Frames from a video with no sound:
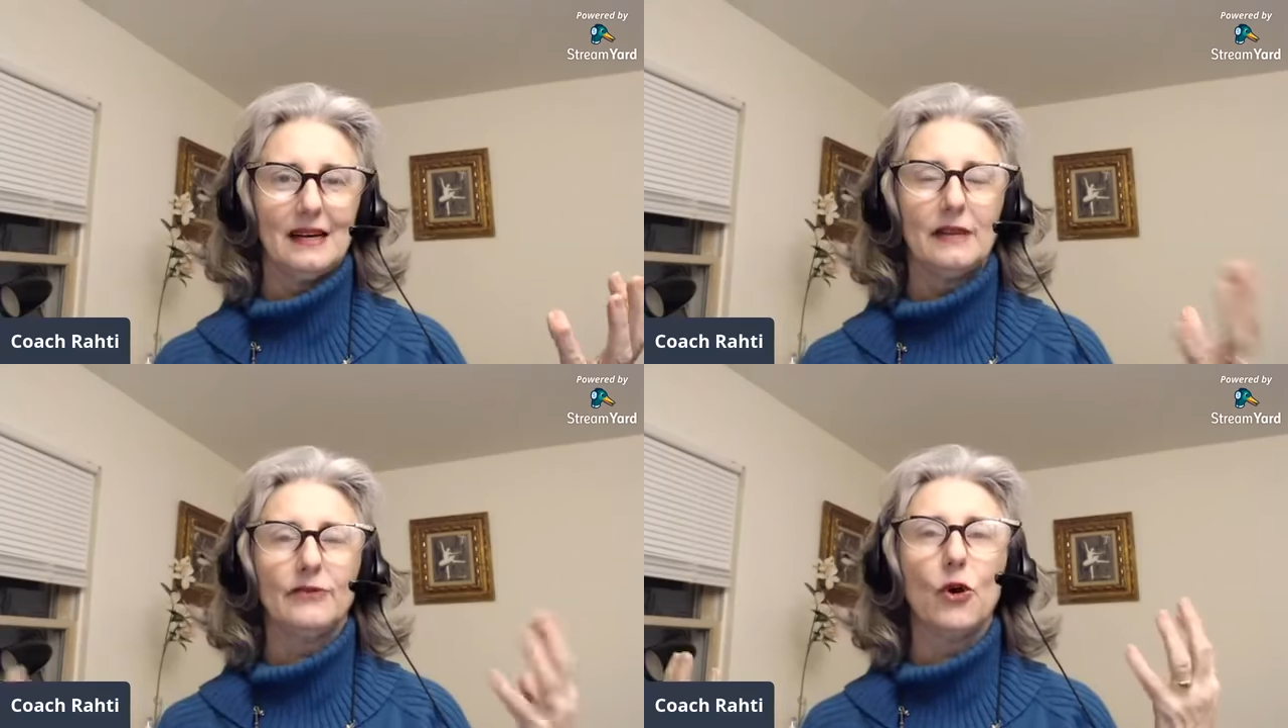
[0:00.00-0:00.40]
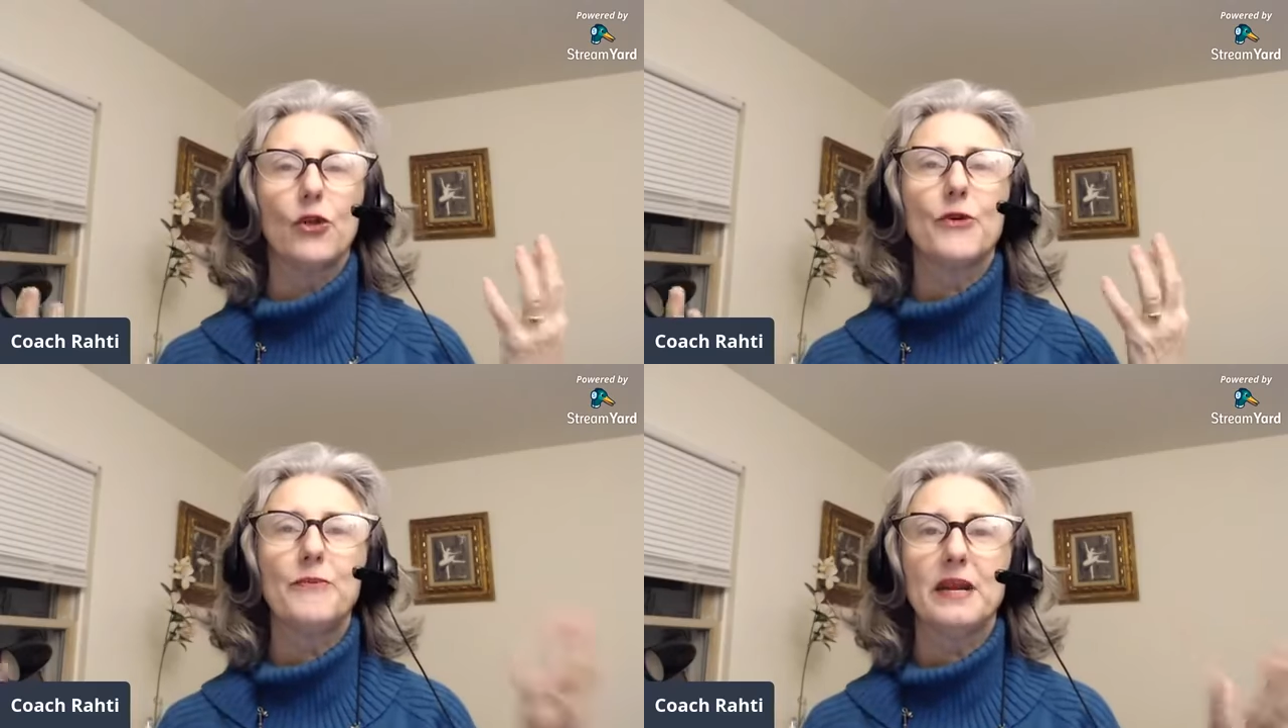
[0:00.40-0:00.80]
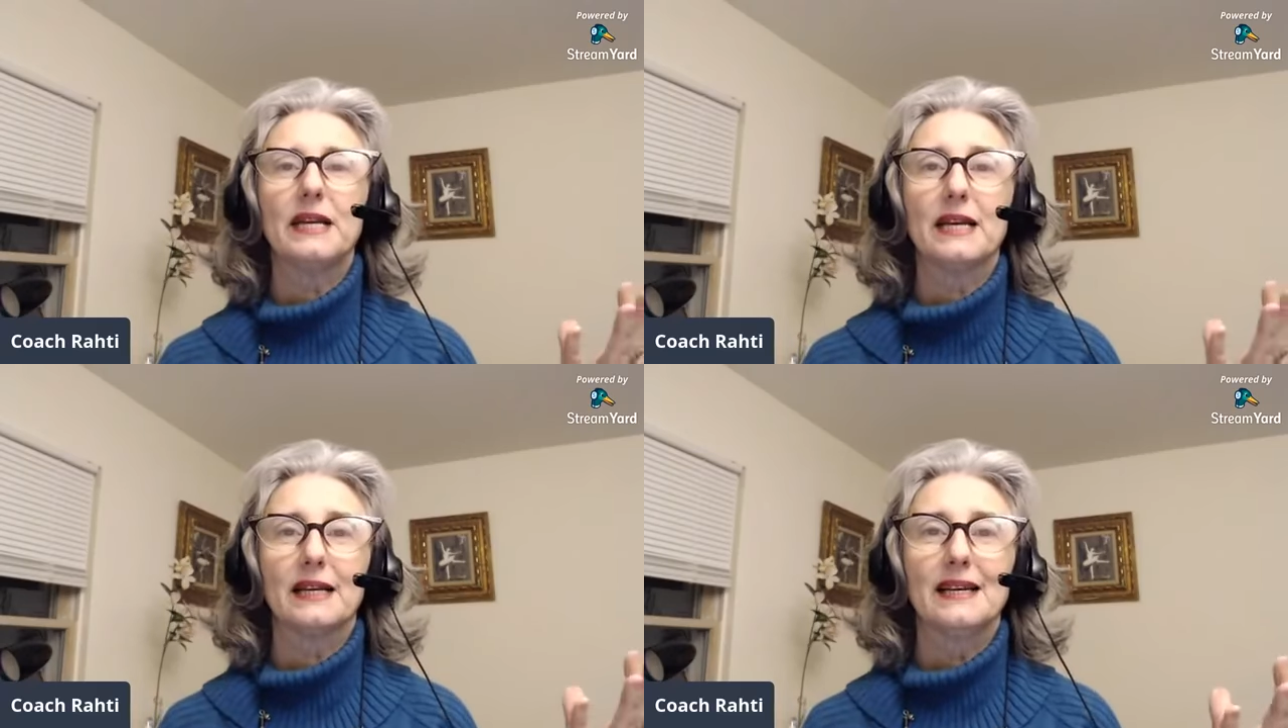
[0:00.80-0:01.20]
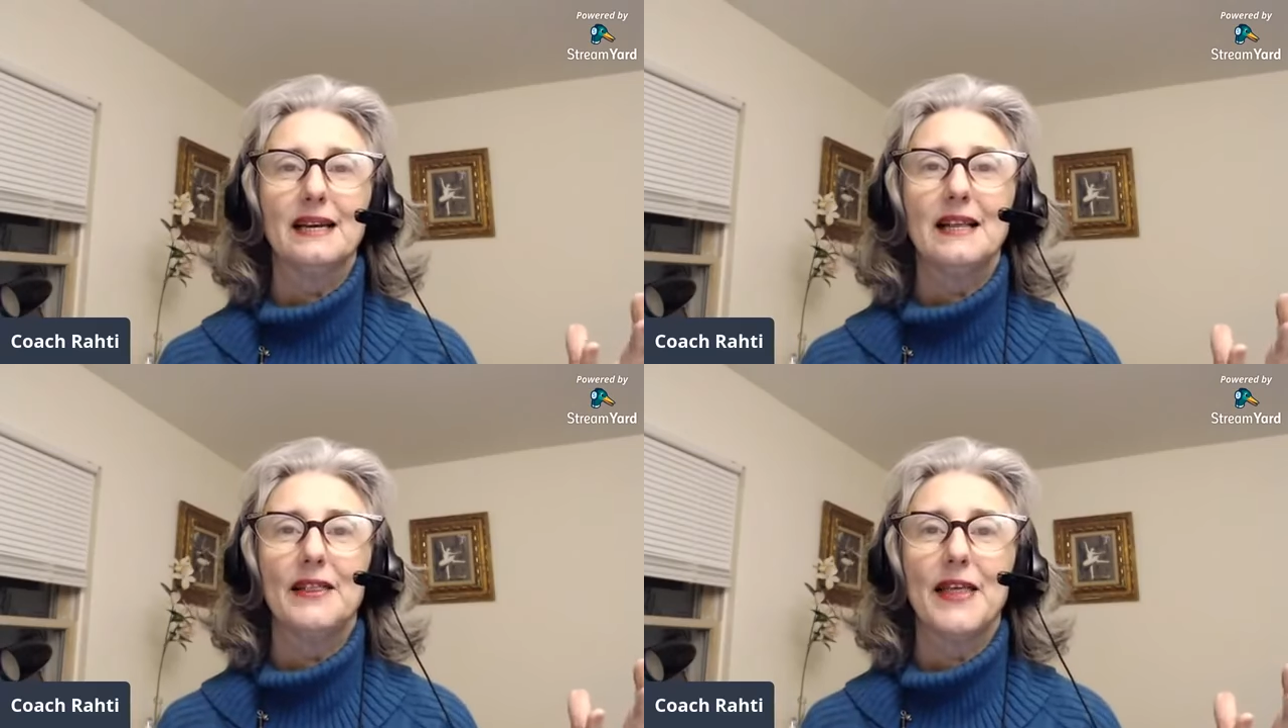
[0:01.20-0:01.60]
of all the meaning
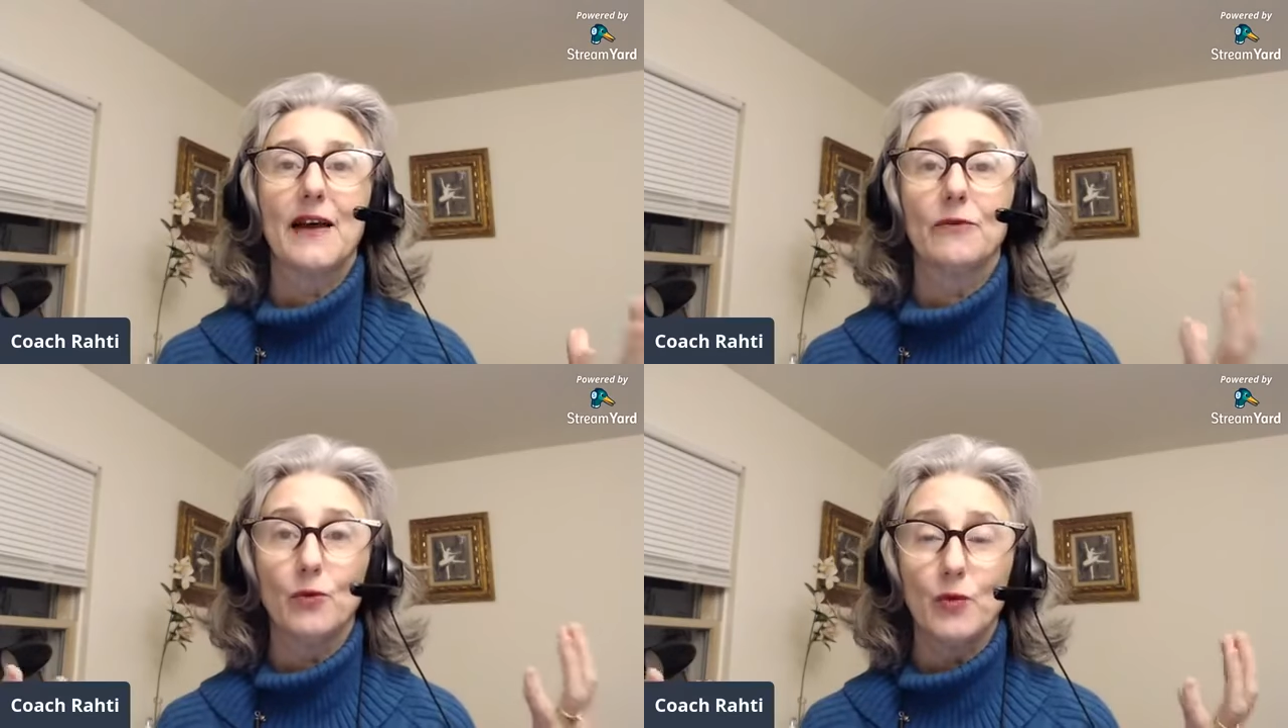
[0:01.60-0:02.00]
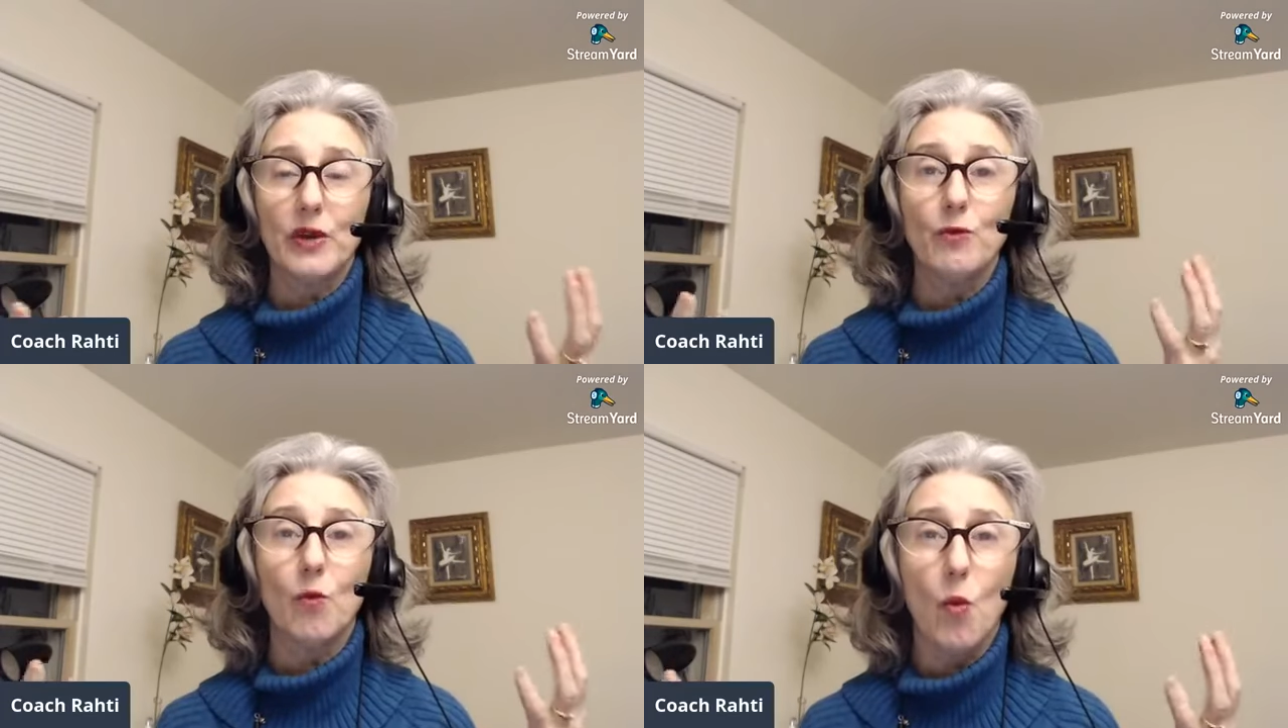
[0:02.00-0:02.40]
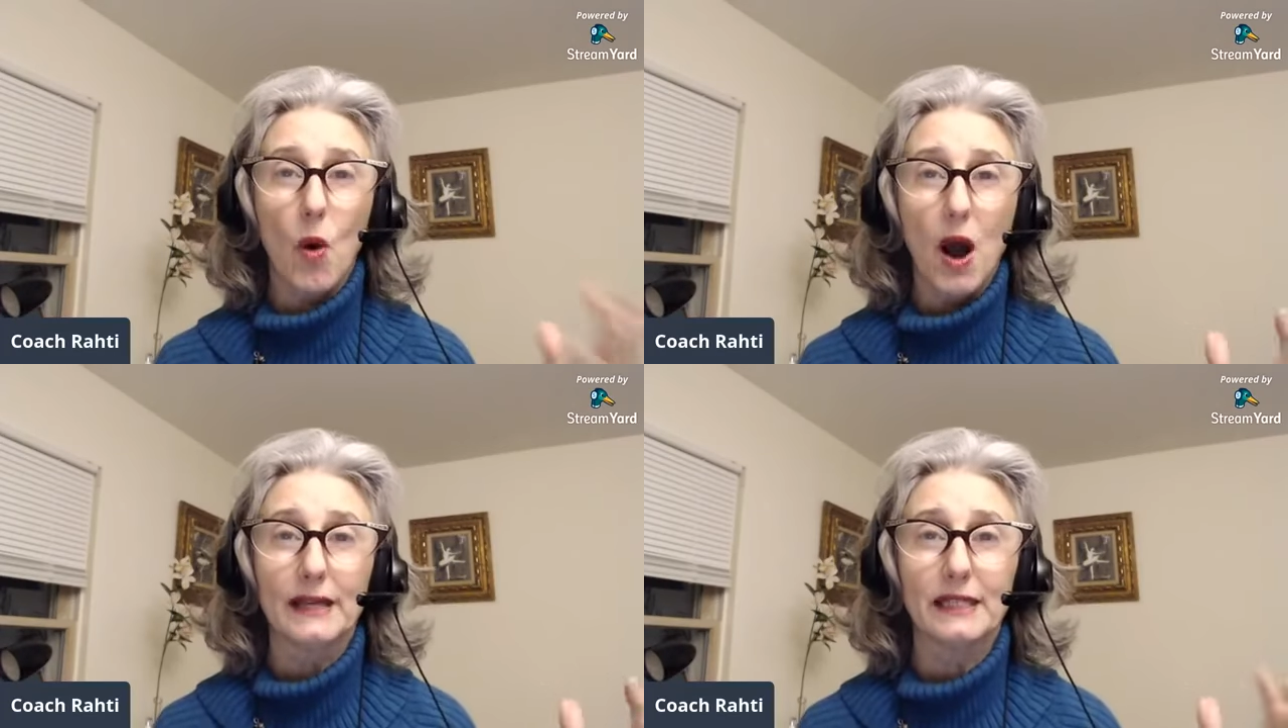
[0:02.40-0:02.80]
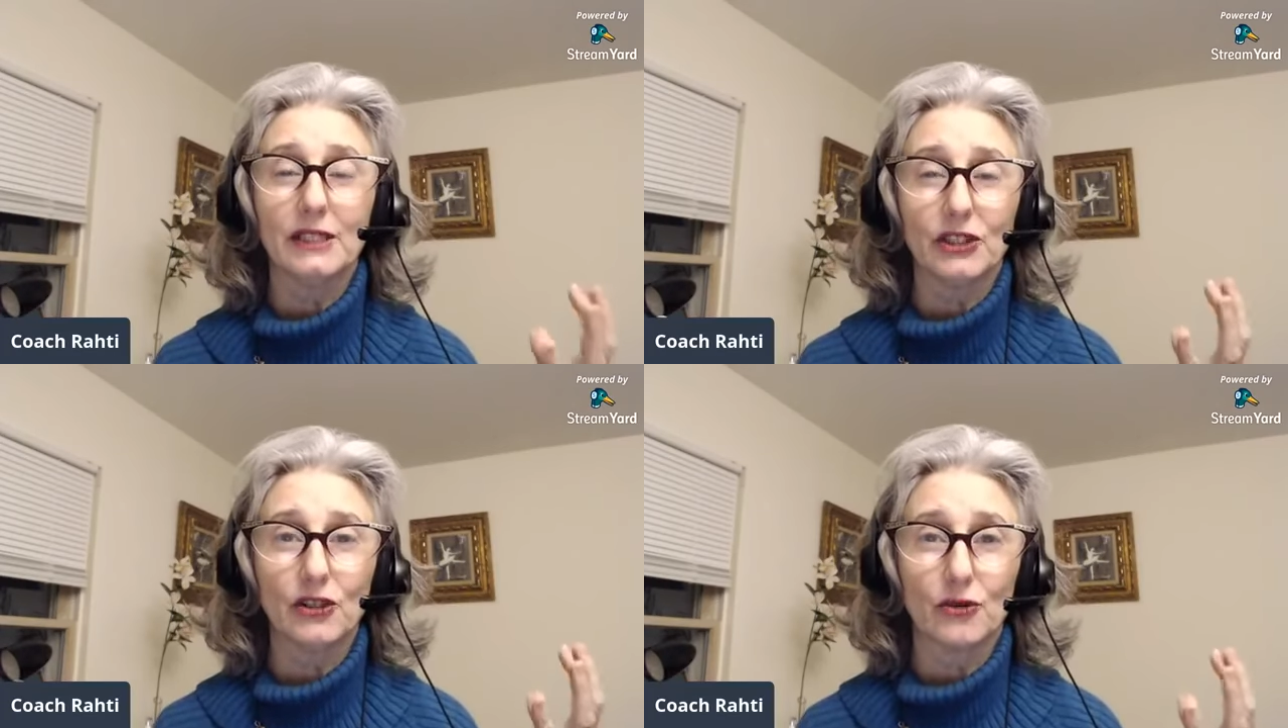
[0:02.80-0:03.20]
that we
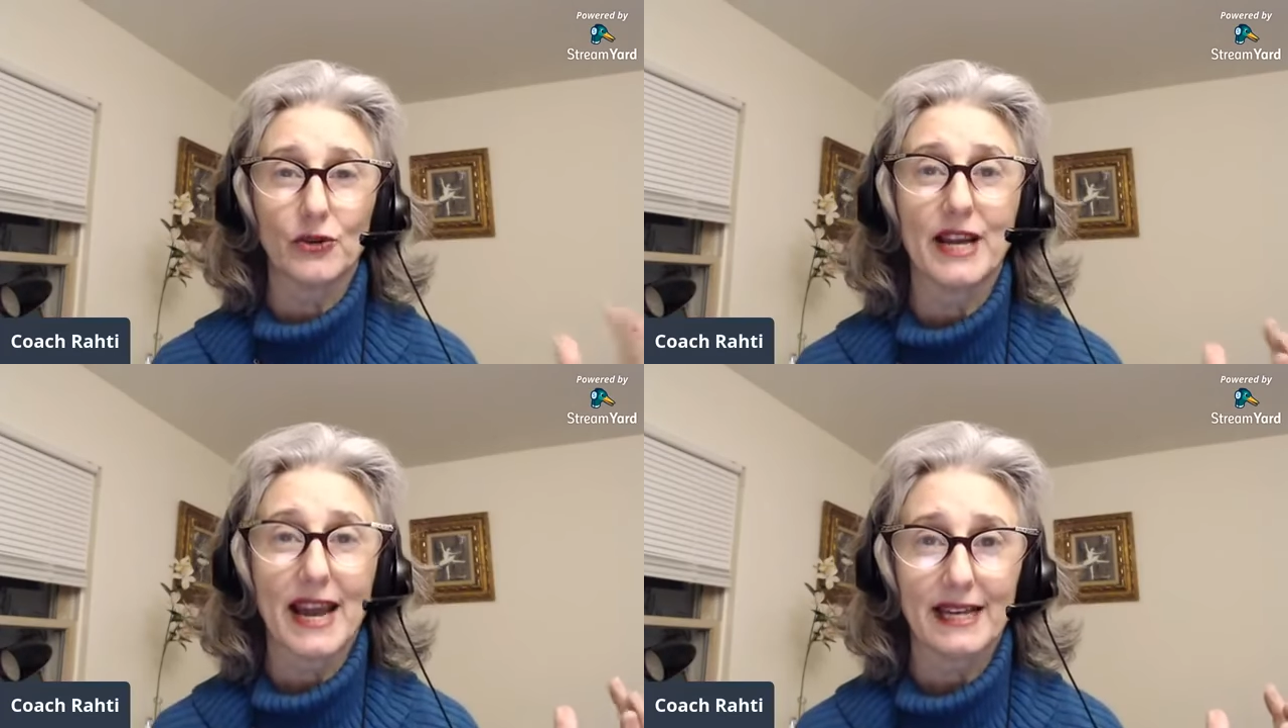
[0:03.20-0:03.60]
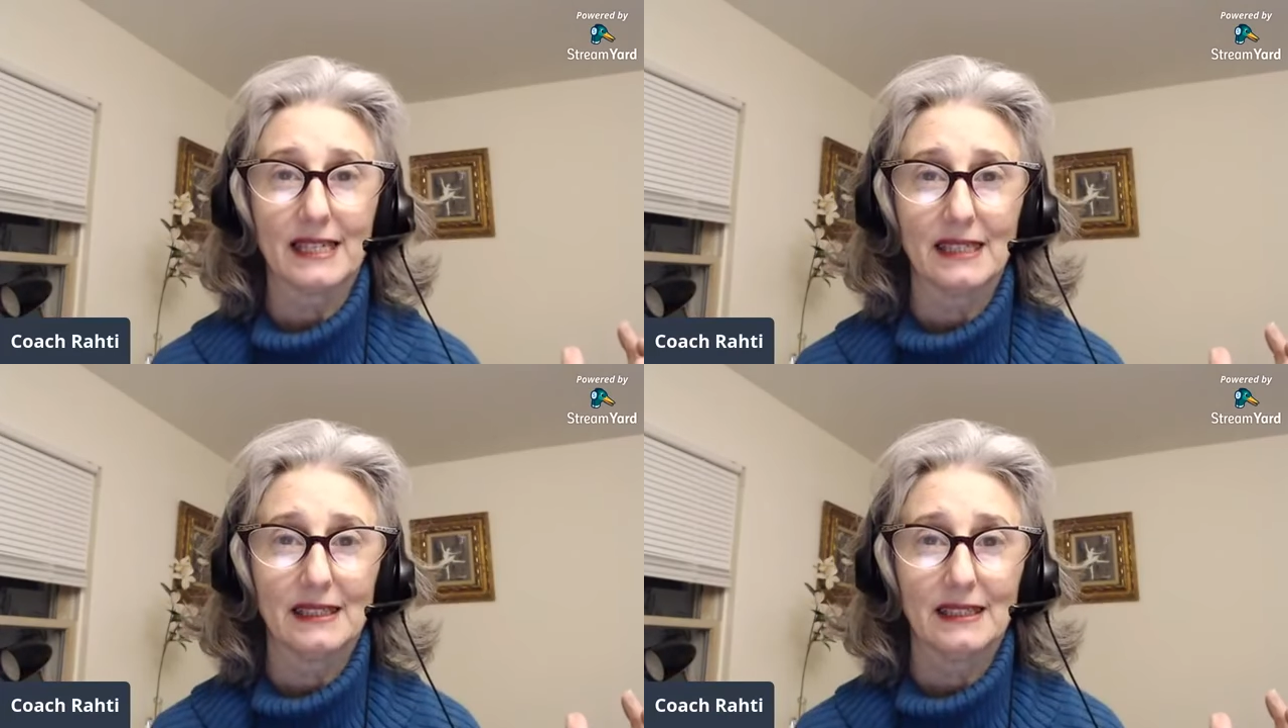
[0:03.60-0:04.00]
wanted to create